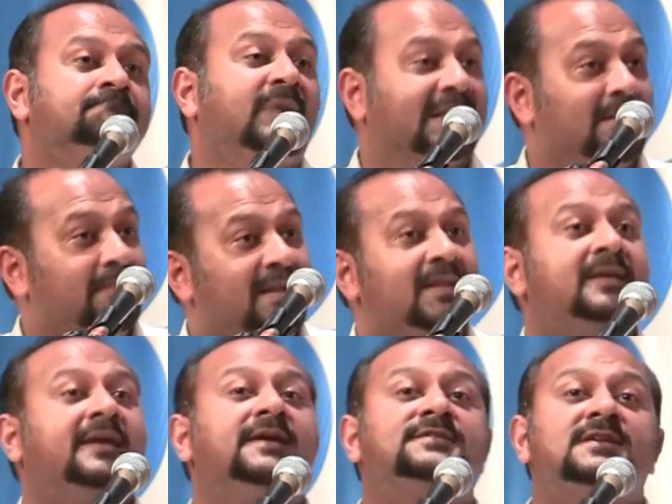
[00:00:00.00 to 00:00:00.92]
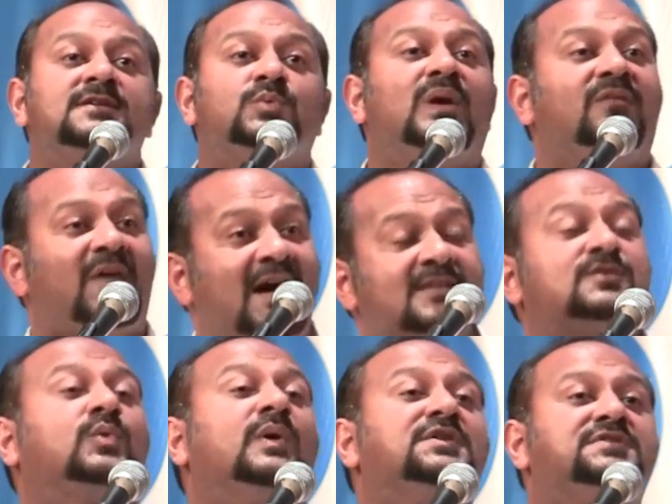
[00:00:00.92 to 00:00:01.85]
but in many cases we have
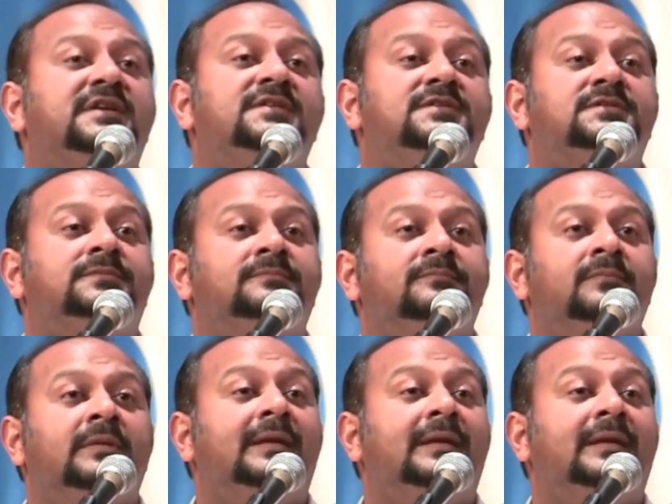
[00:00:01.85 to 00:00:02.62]
asked questions.